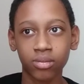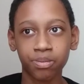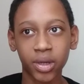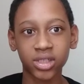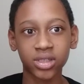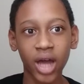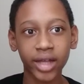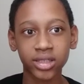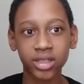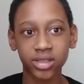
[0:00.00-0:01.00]
But it's
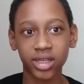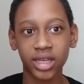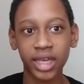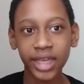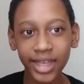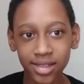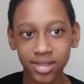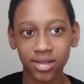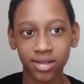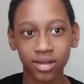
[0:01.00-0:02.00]
not, because the
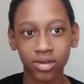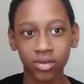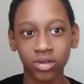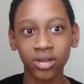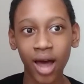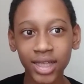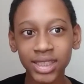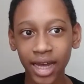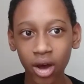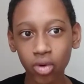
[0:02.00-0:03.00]
Heat lost
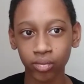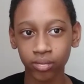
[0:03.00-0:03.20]
at home.